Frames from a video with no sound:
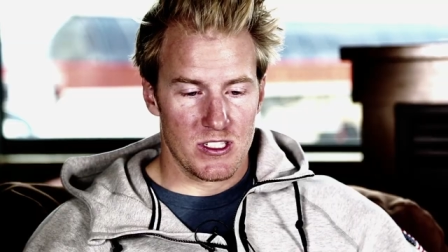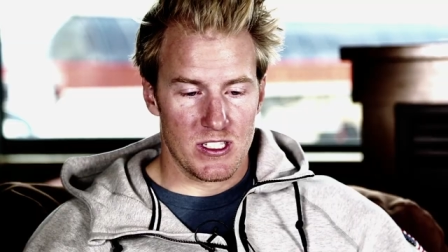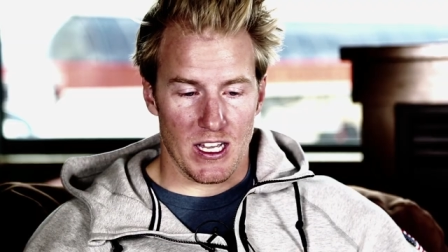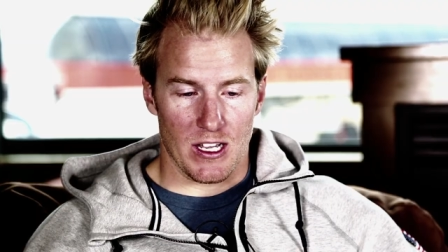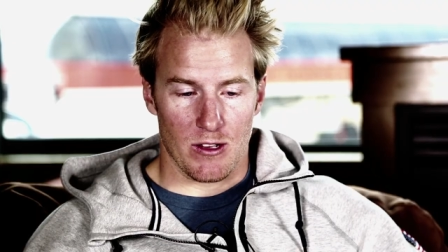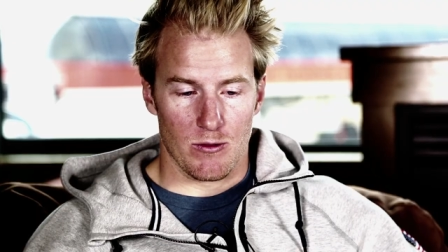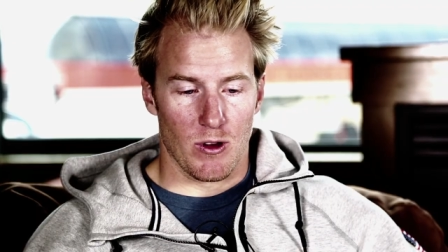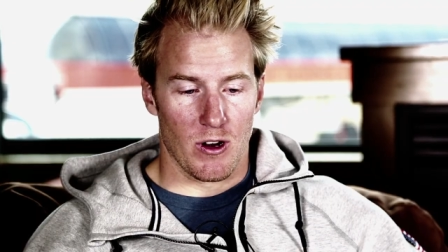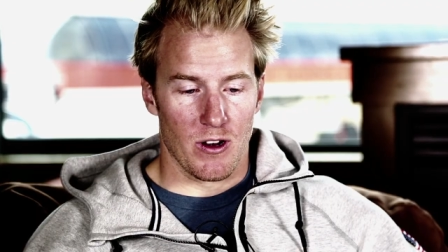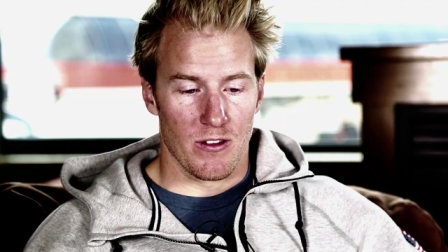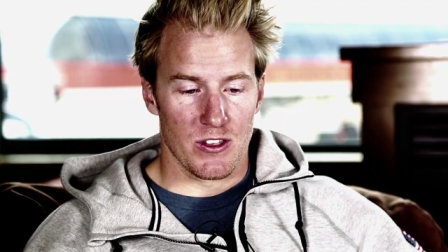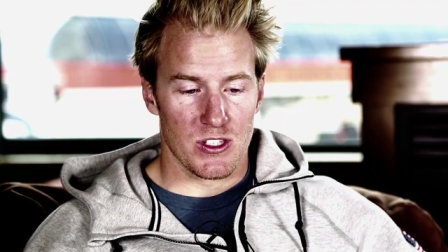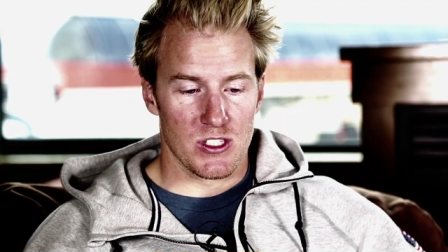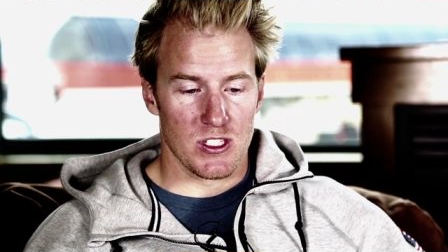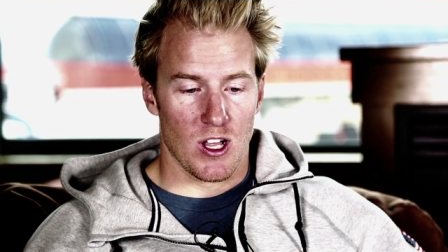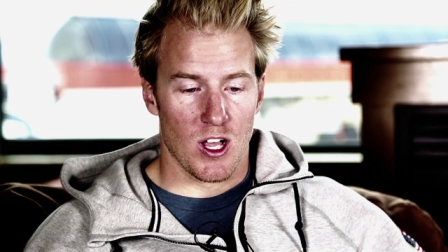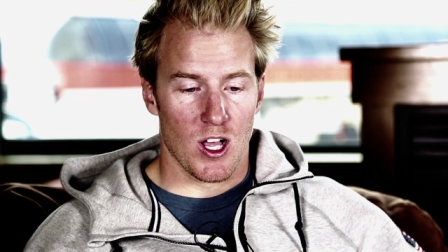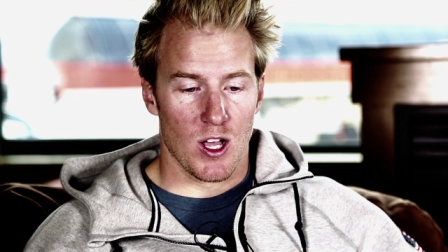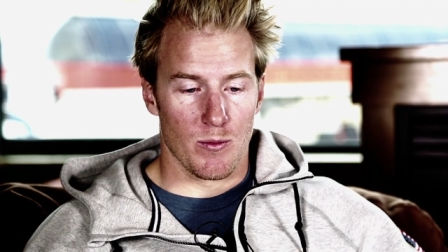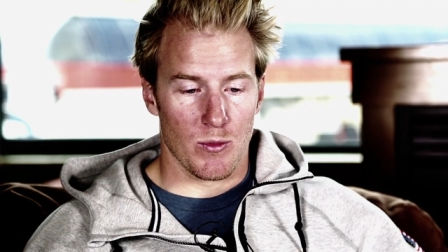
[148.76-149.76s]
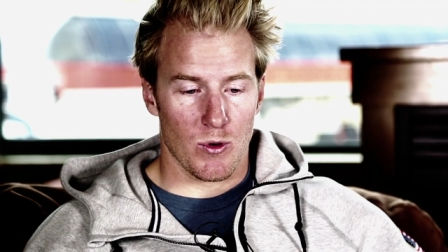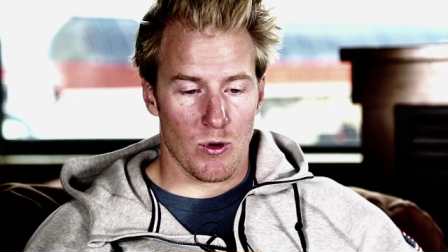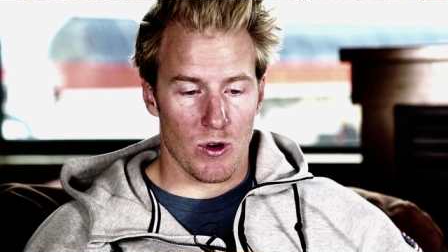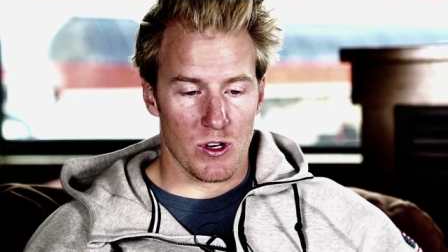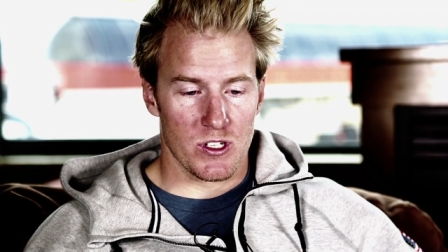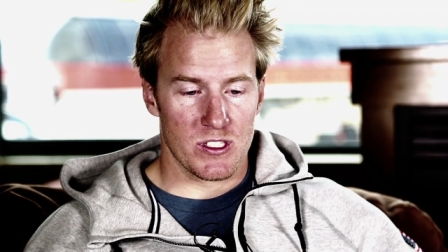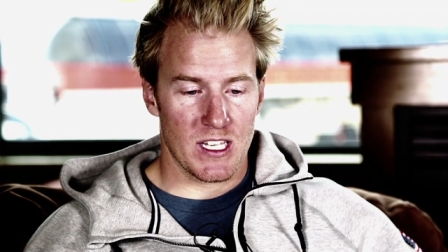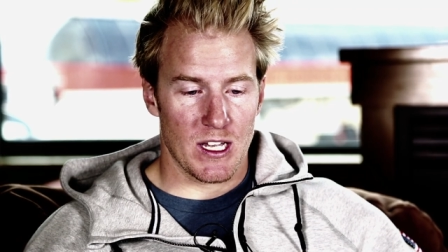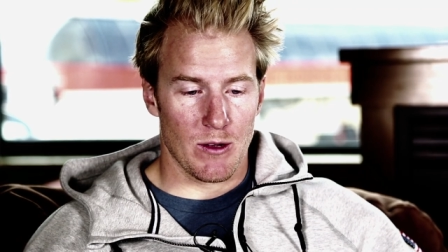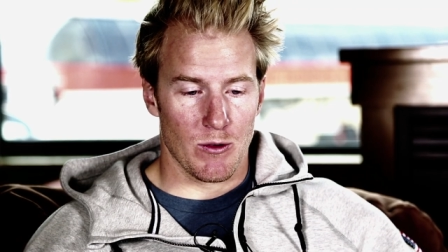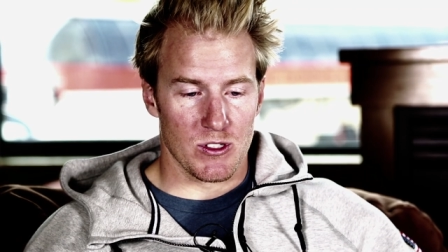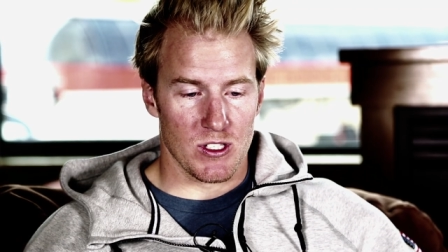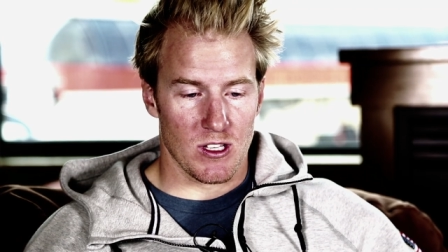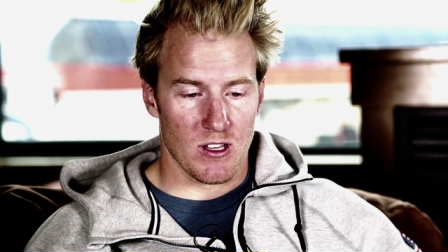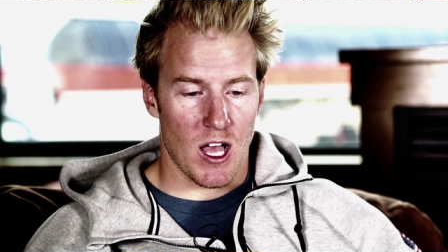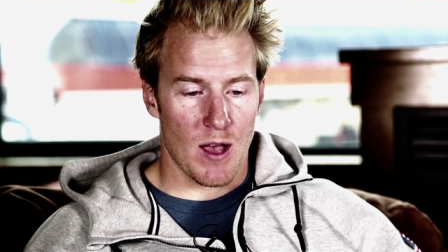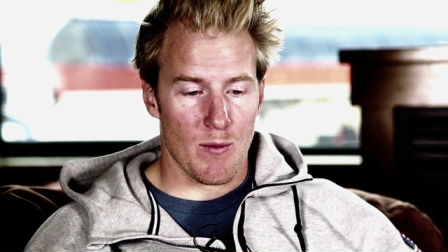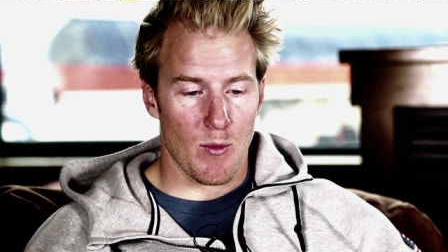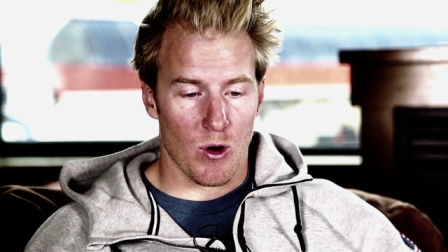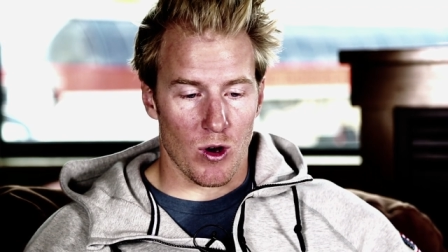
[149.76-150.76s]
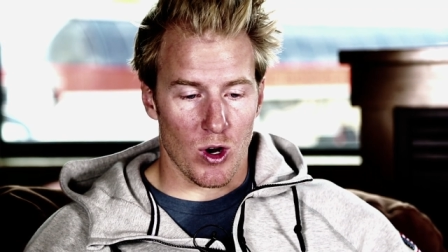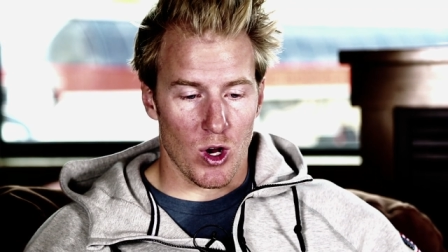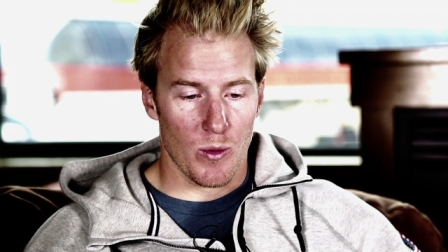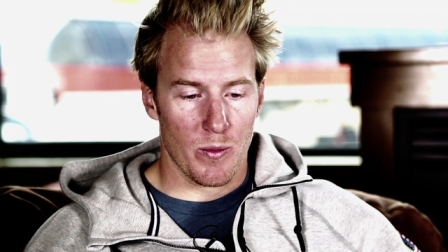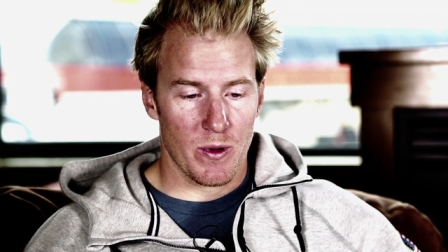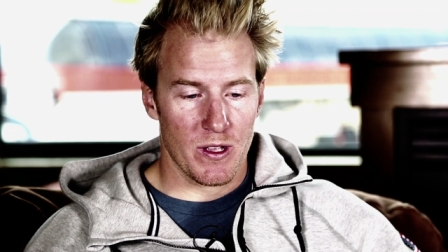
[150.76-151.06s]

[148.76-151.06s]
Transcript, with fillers: second run of the slalom course set was a lot more